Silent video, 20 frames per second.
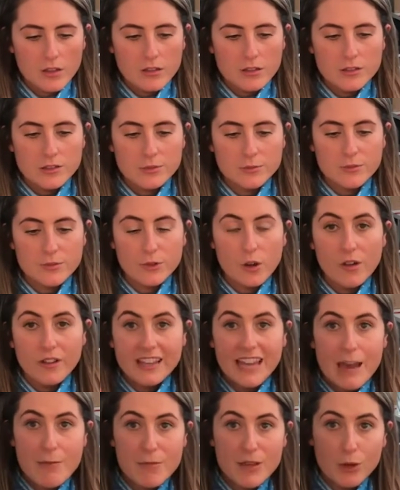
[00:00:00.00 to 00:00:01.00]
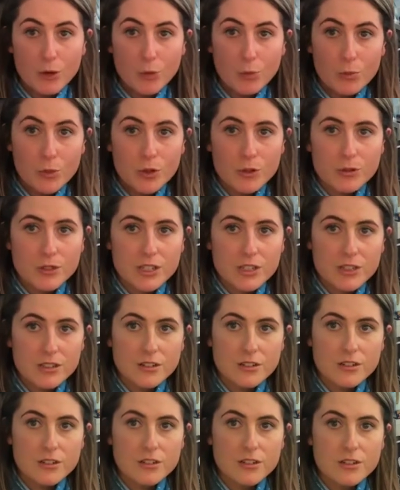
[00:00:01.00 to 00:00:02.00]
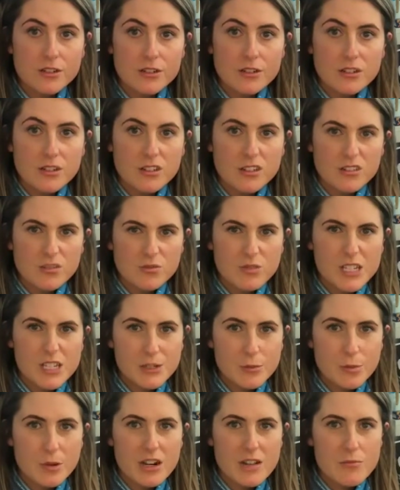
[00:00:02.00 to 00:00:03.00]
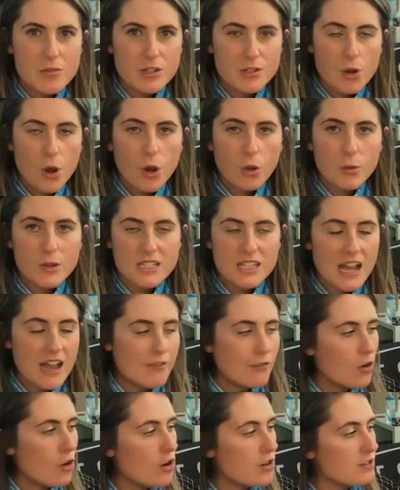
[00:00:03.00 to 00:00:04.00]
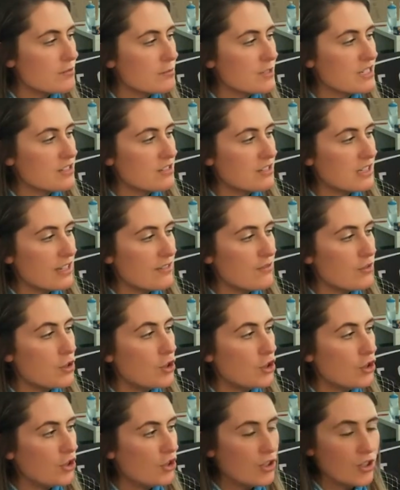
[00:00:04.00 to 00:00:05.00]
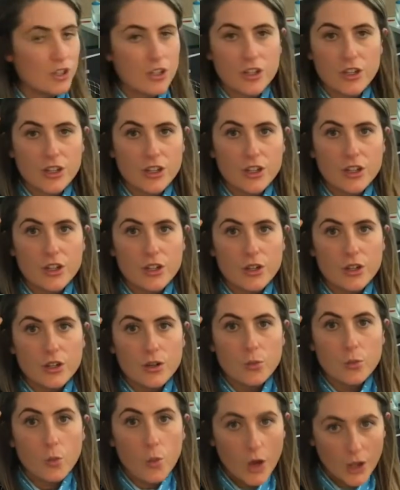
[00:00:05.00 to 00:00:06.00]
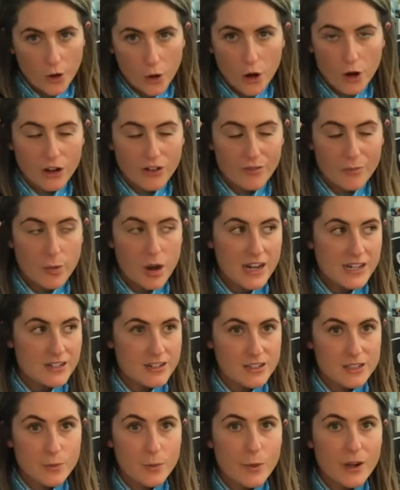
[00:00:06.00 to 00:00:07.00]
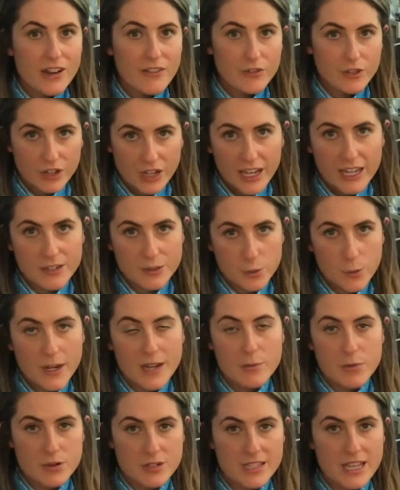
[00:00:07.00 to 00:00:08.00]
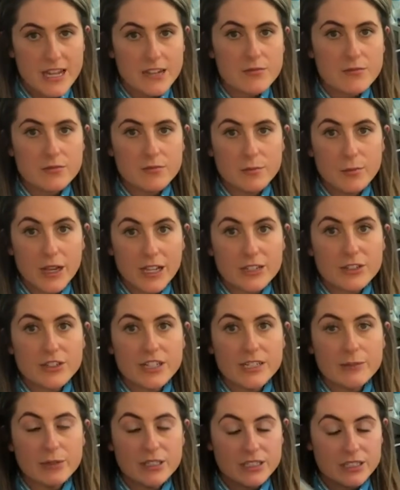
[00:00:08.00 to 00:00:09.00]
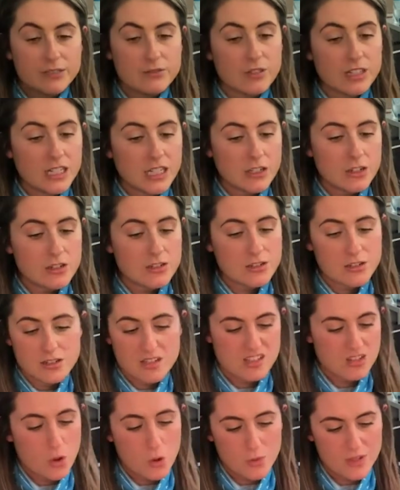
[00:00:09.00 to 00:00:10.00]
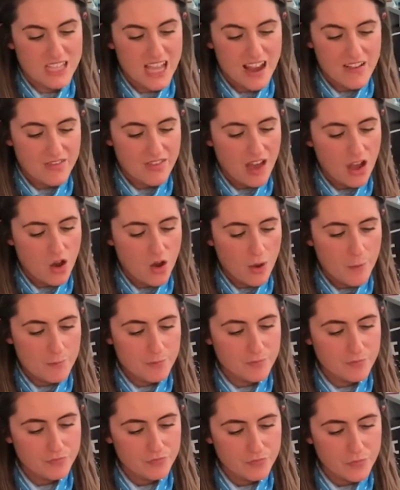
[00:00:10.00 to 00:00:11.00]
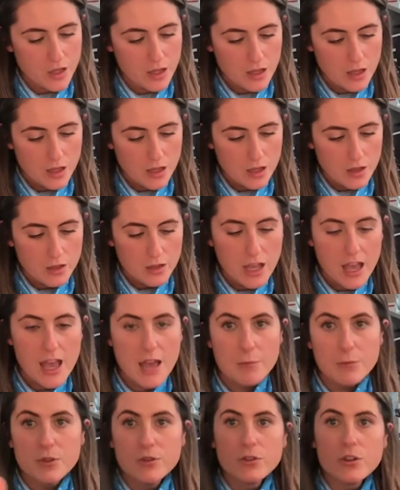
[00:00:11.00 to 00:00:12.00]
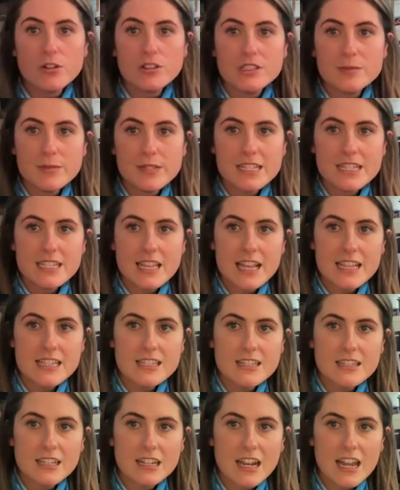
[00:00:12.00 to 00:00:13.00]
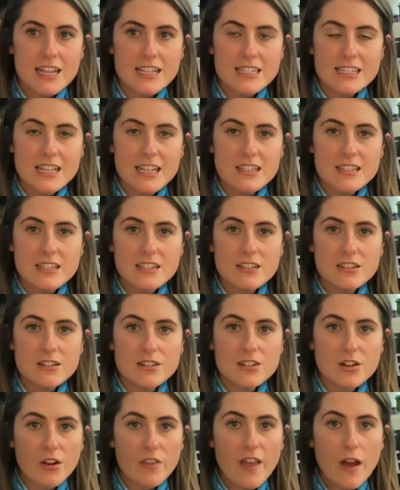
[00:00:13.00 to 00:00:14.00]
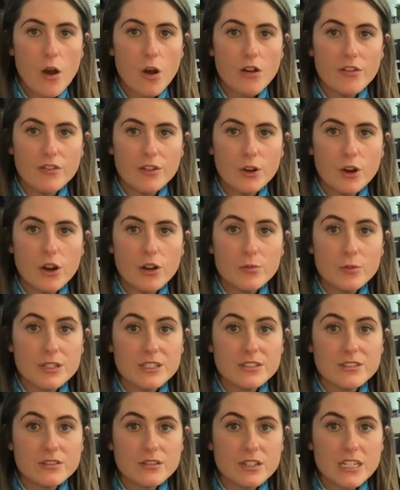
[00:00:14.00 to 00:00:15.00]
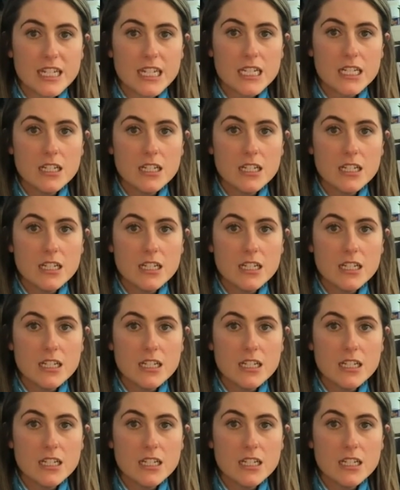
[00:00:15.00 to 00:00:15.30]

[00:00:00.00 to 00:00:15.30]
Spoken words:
So we've got Get Me Home mode, which you pretty much always have on, which will give you 1 hour of brightness whenever you hit 20% battery, which is really good to just always have that on. You've got speed sensing and light sensing, you can turn that off and on, which is great.